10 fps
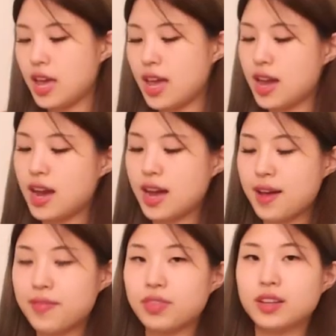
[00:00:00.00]

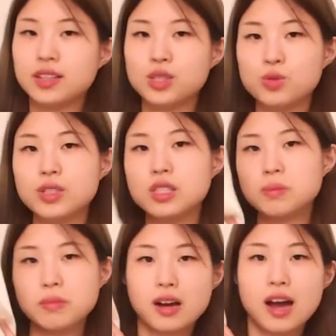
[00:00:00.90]
And this one's
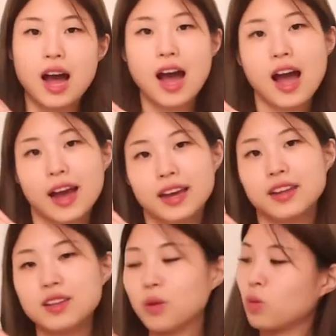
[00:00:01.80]

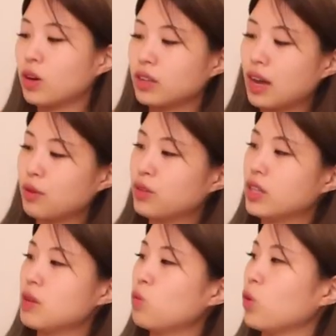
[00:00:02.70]
mine, the one I
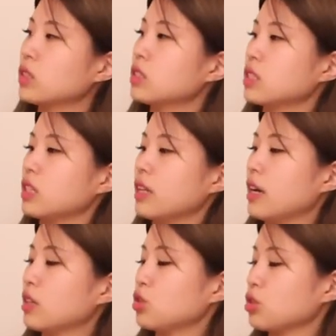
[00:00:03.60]
really wanted
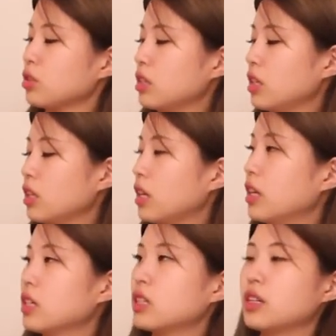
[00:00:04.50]
actually.
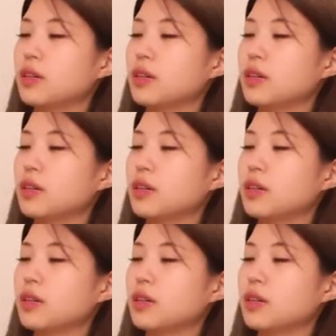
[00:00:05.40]
Like,